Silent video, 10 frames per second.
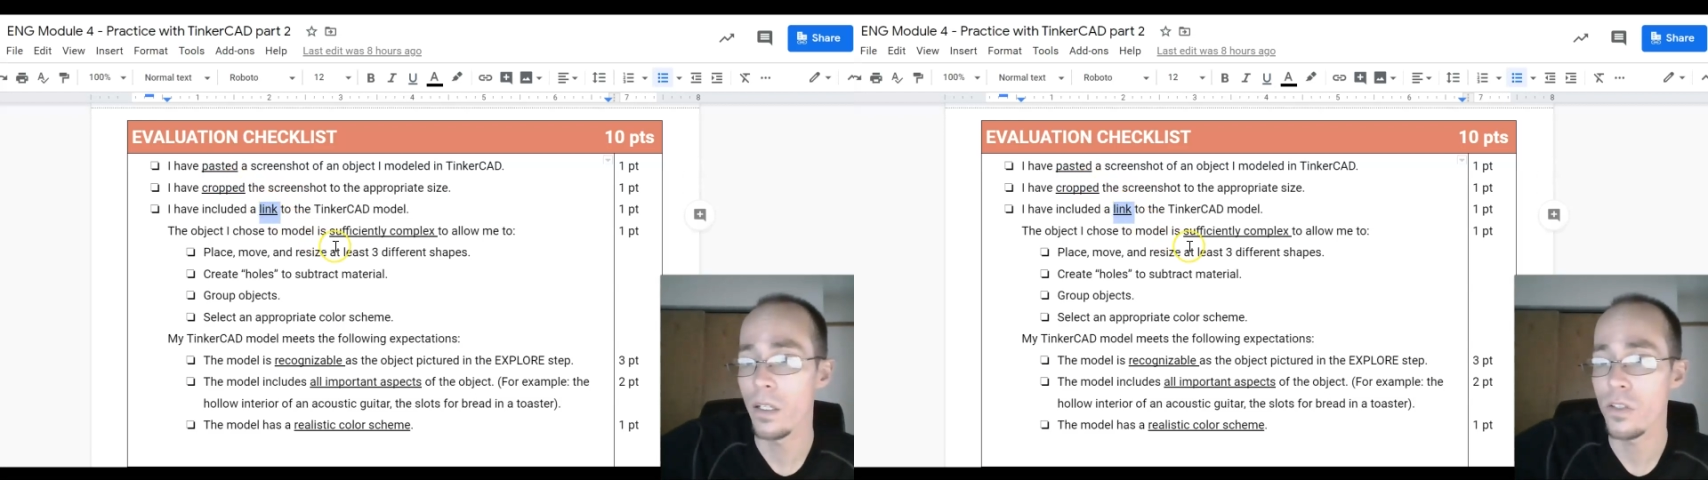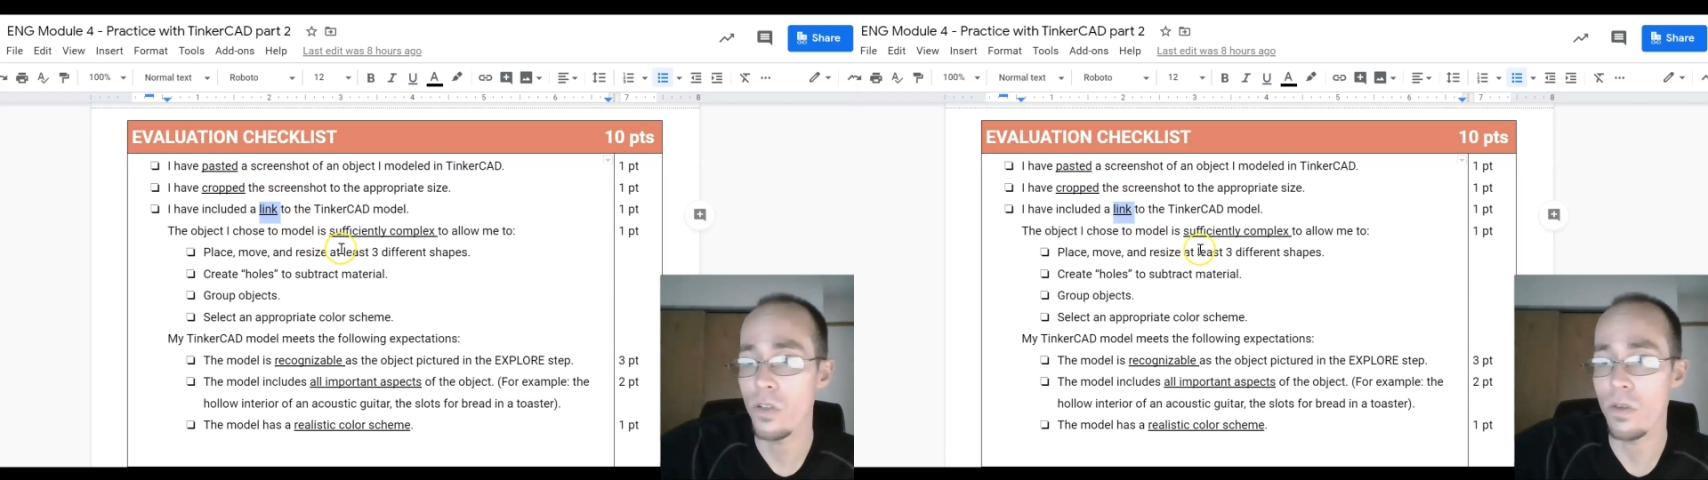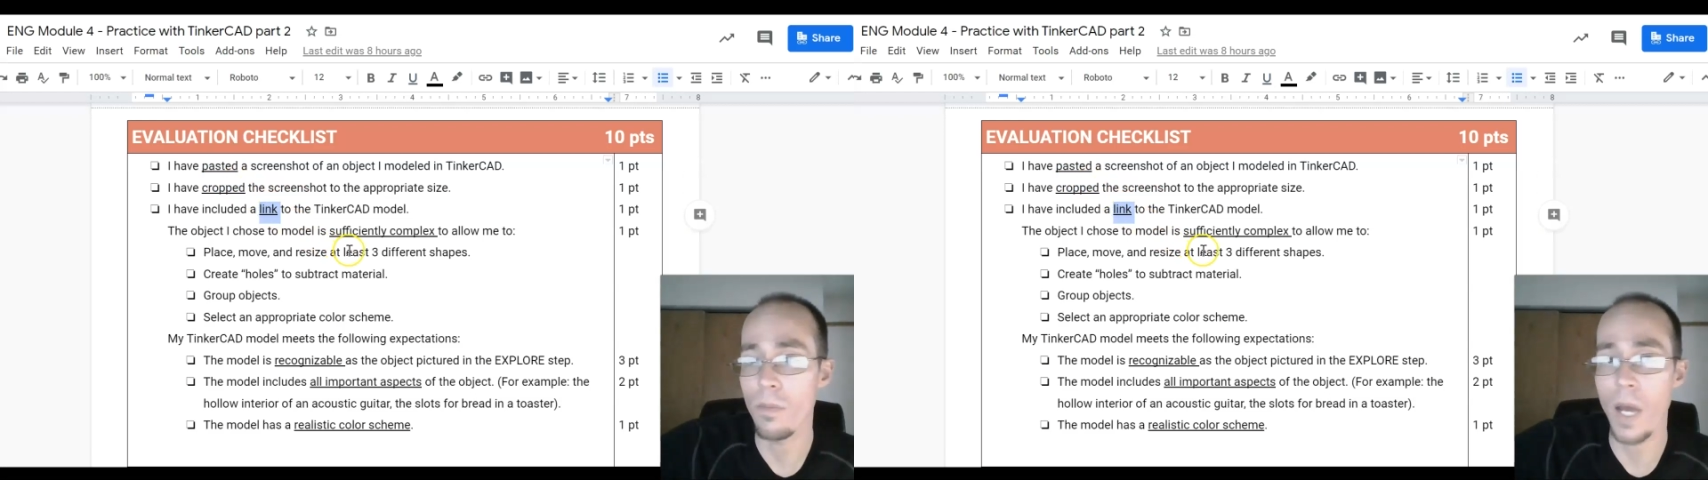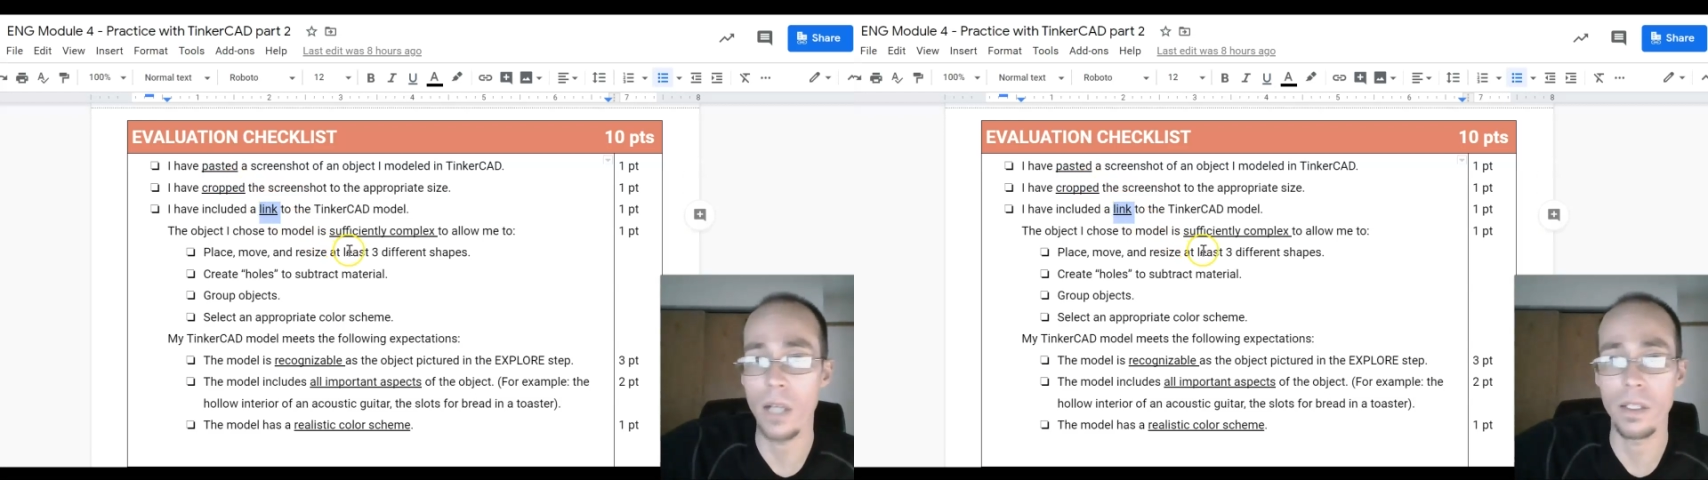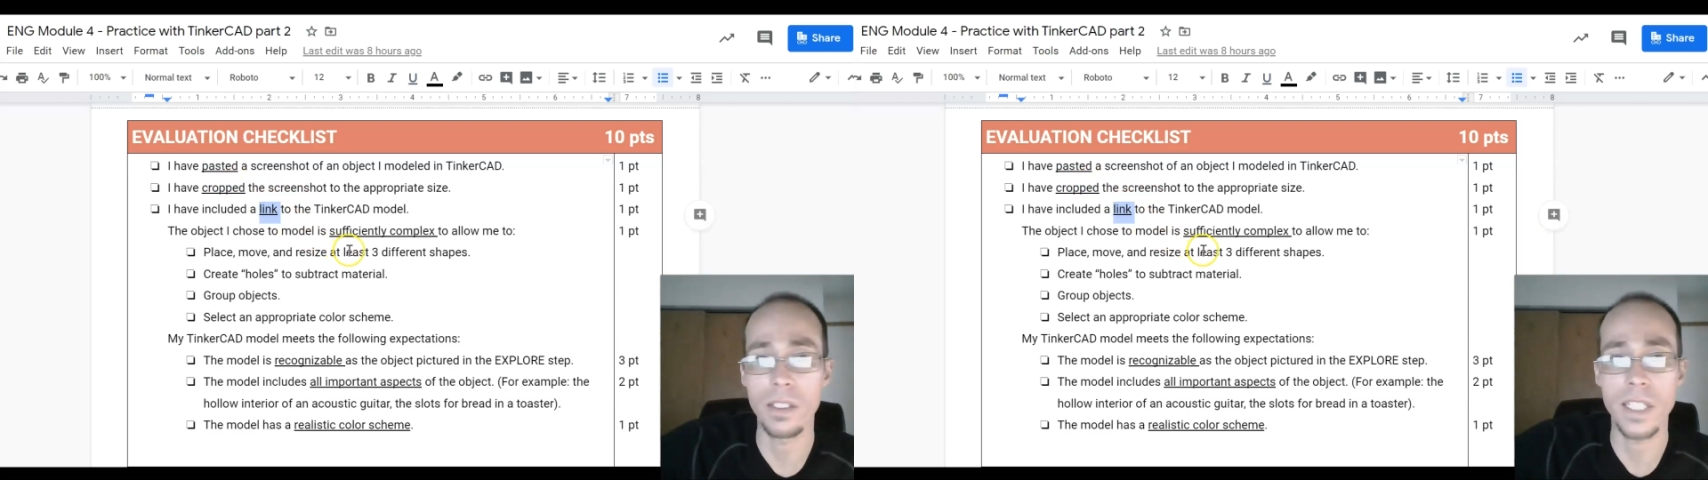to the
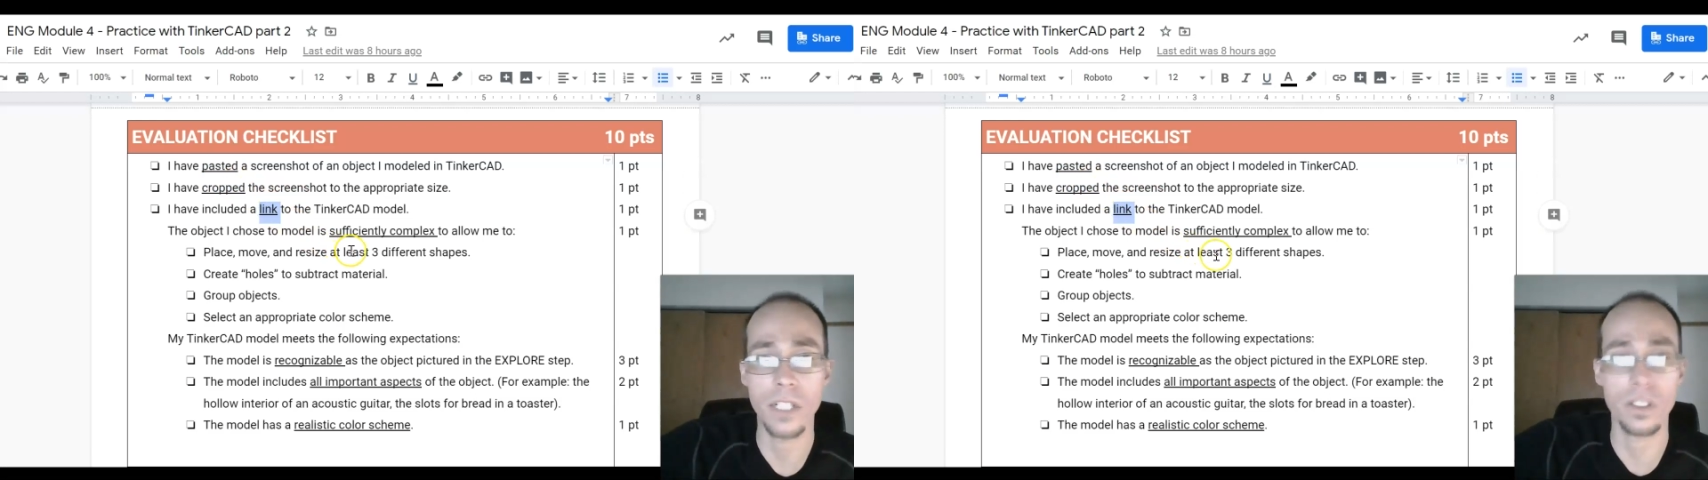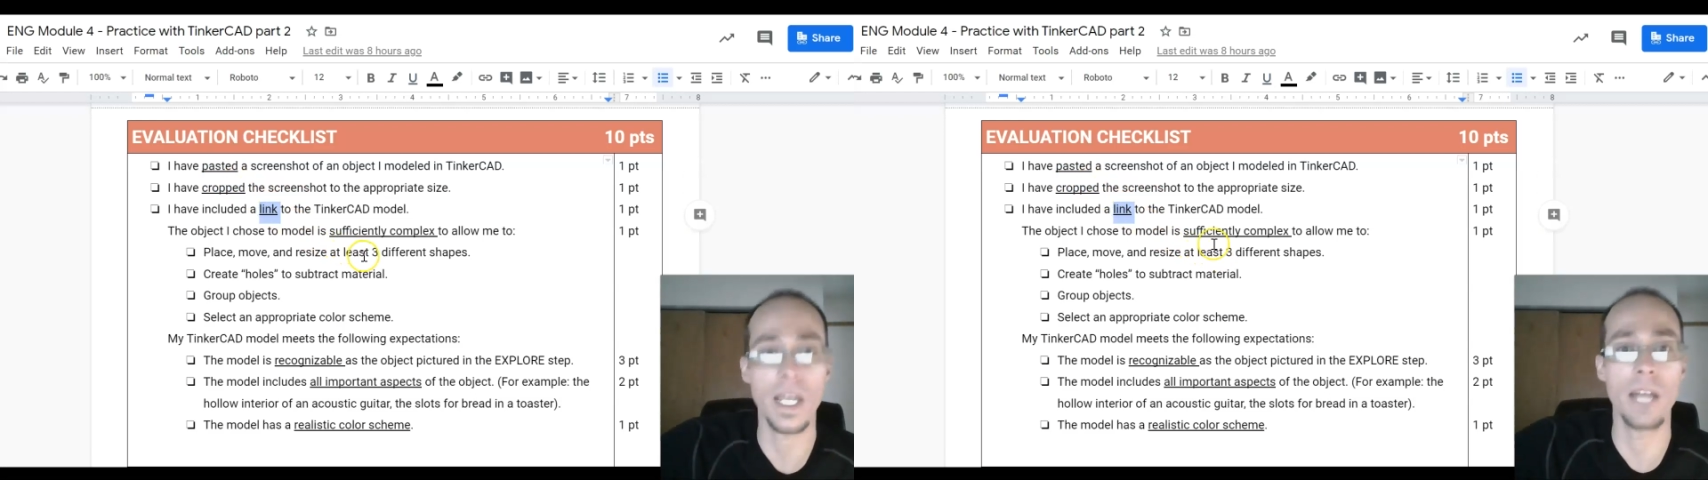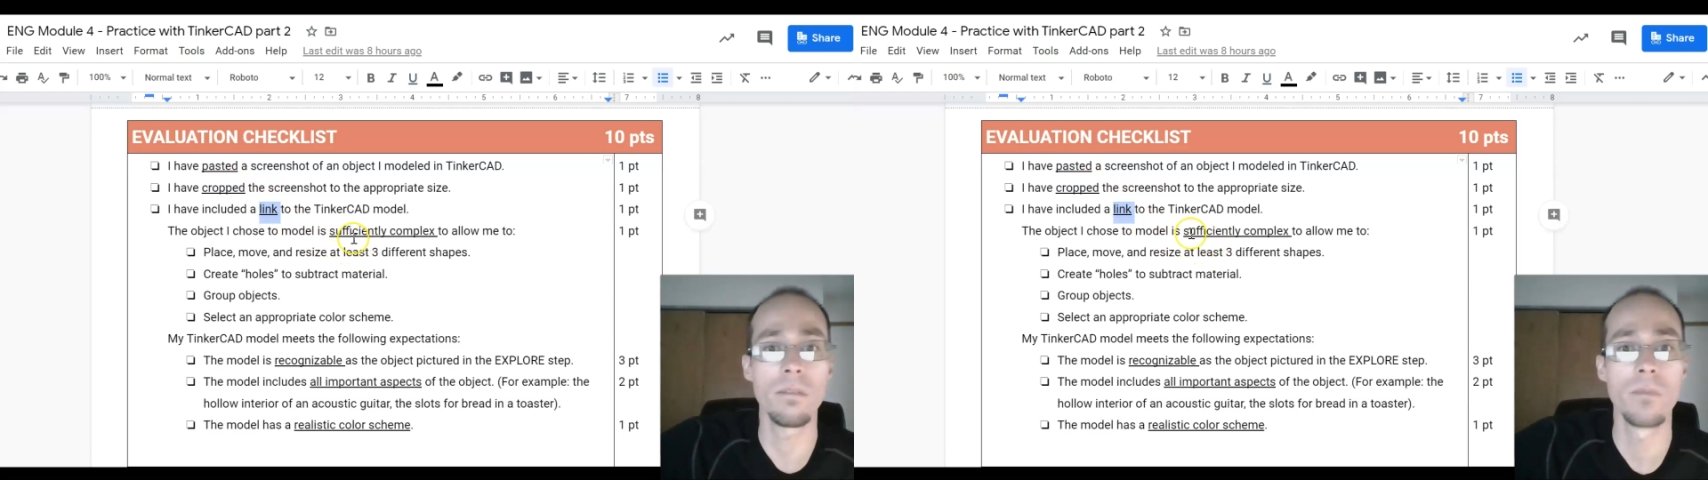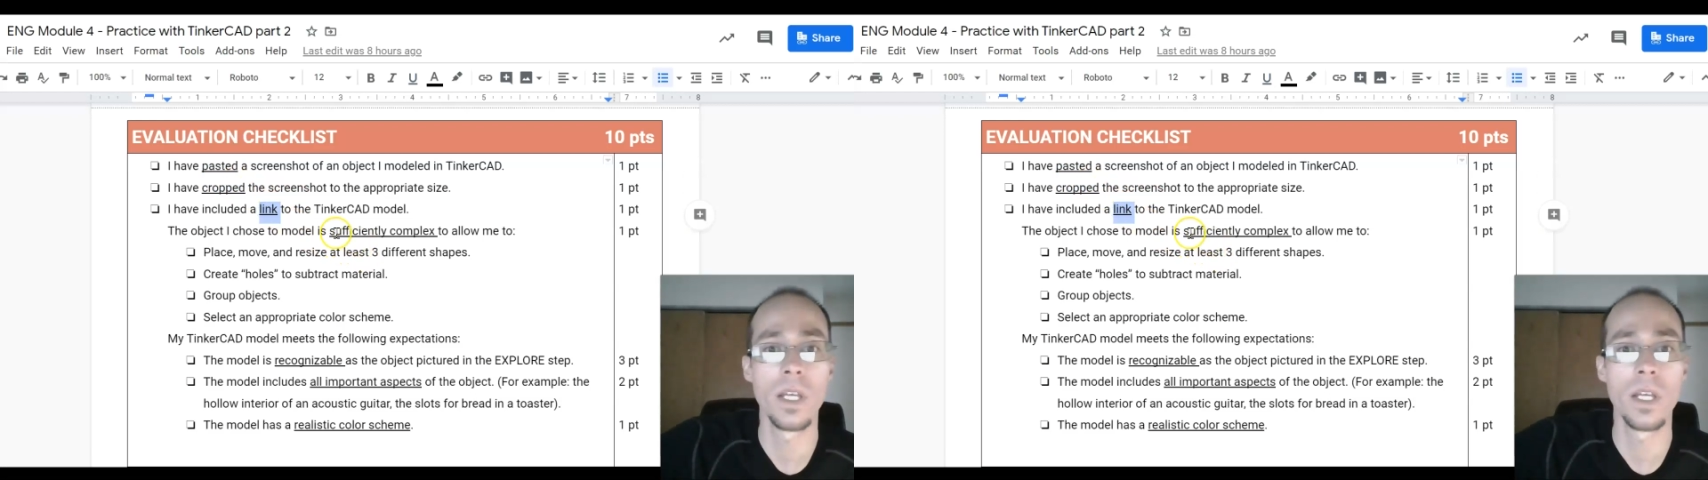model in Tinkercad.